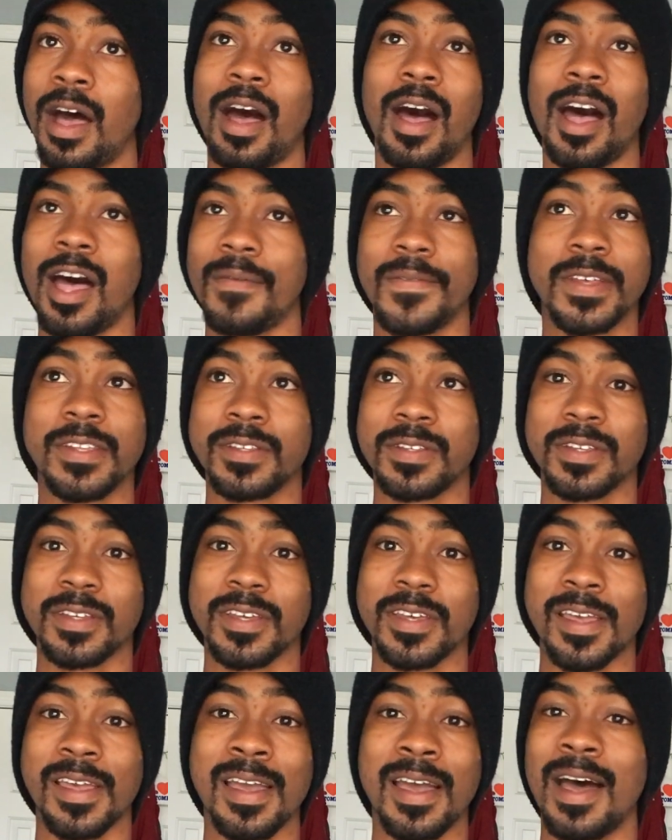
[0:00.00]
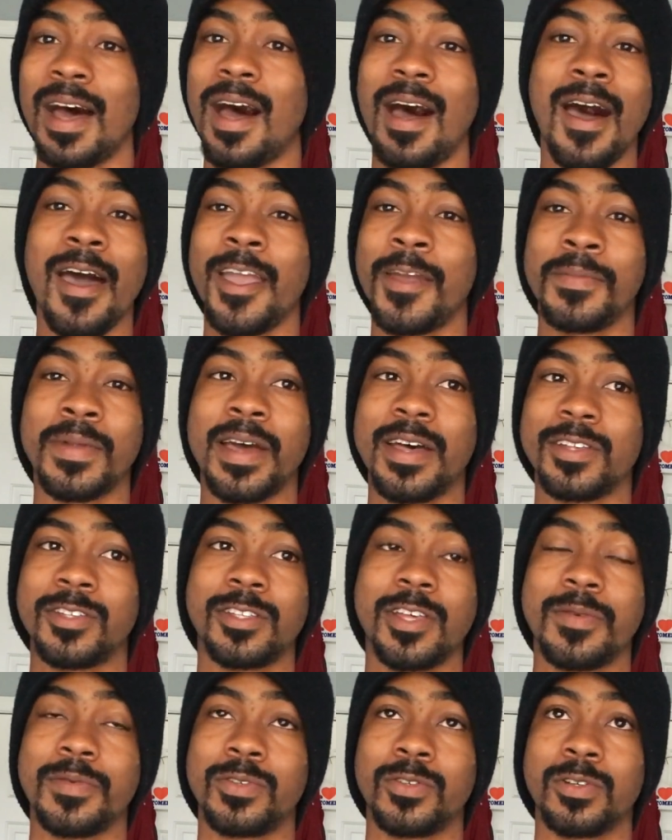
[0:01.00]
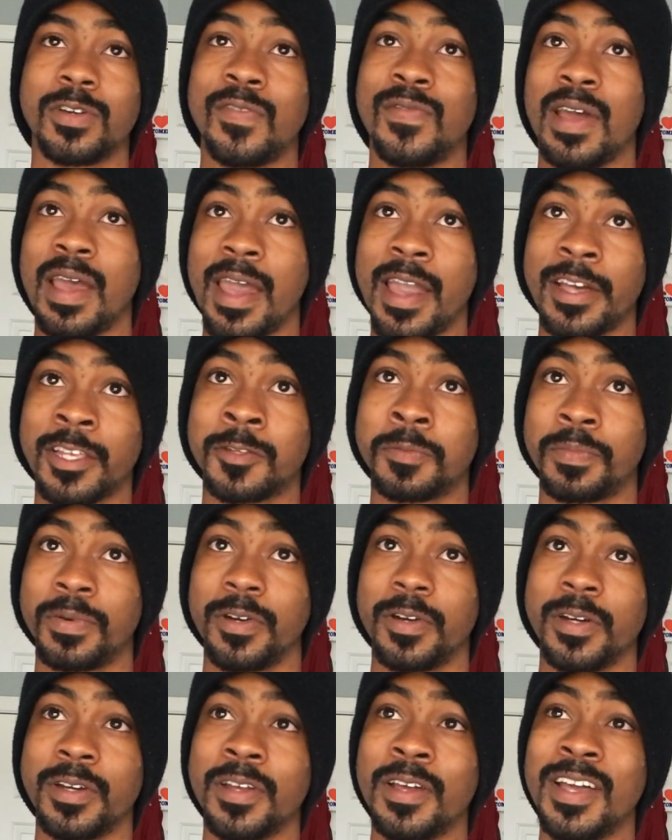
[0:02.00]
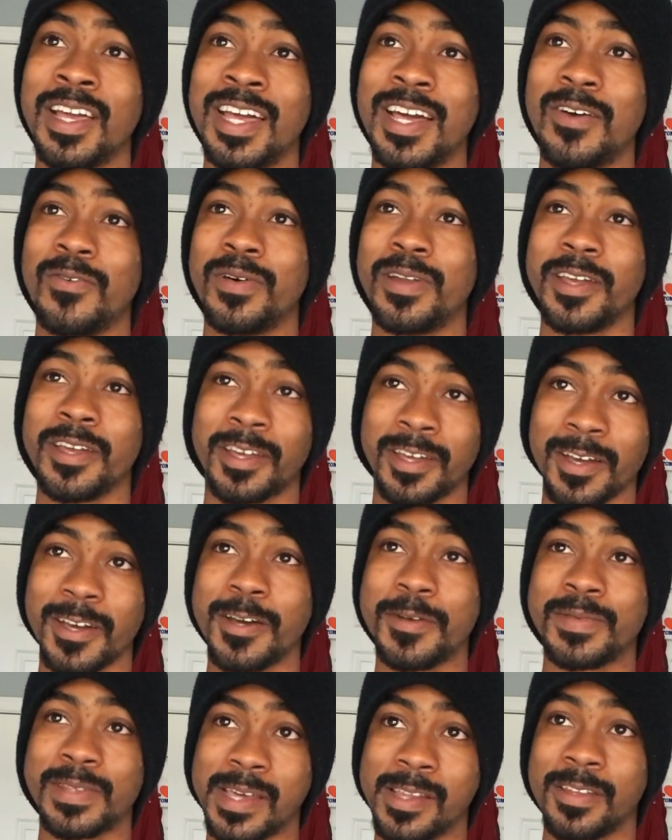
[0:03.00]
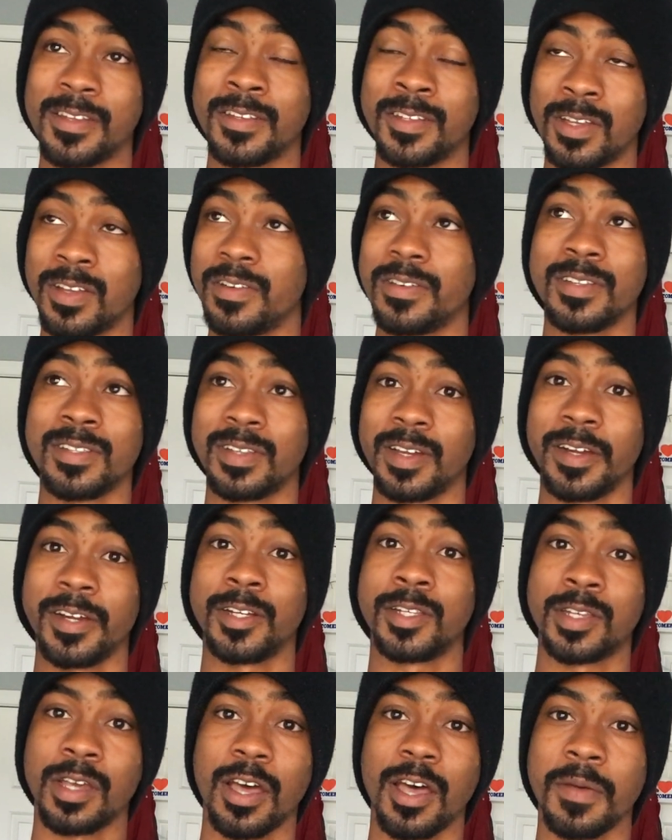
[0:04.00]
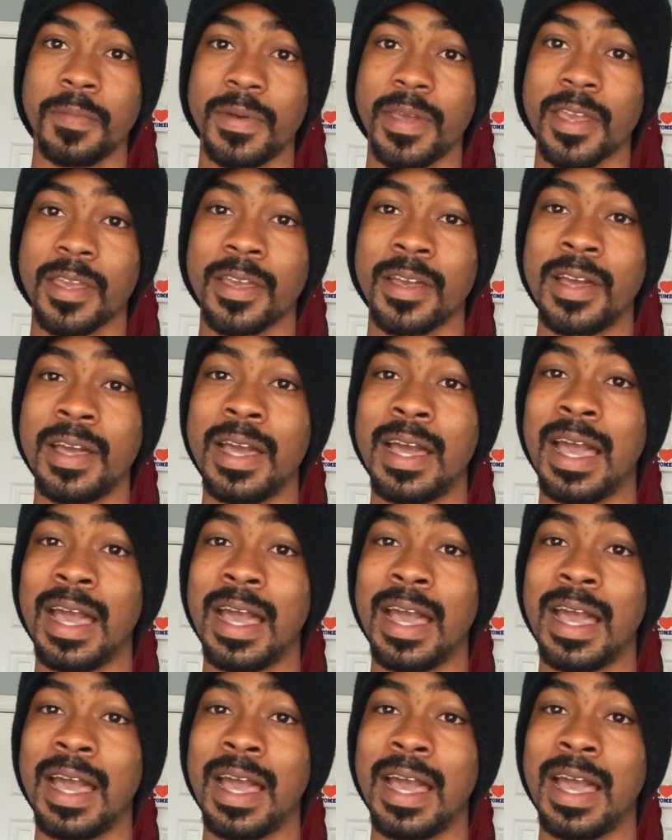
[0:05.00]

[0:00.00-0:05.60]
Obviously, I am not some sort of expert when it comes down to this whole entire topic.